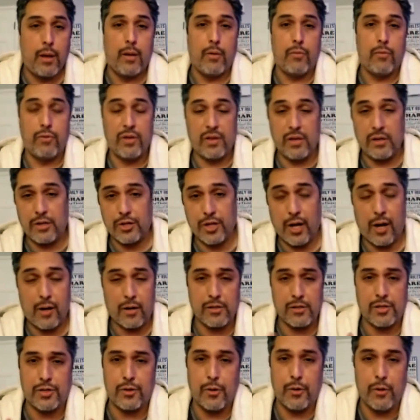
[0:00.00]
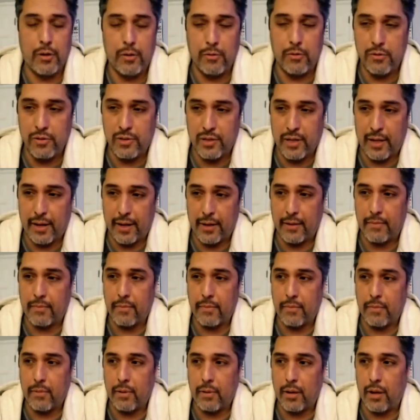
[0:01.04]
with each other, so it was like
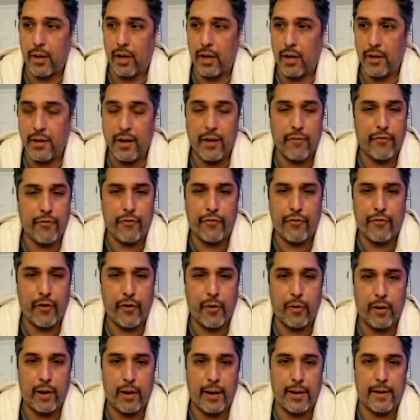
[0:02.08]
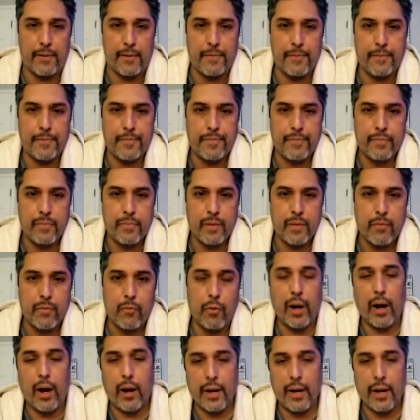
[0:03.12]
it never felt like when I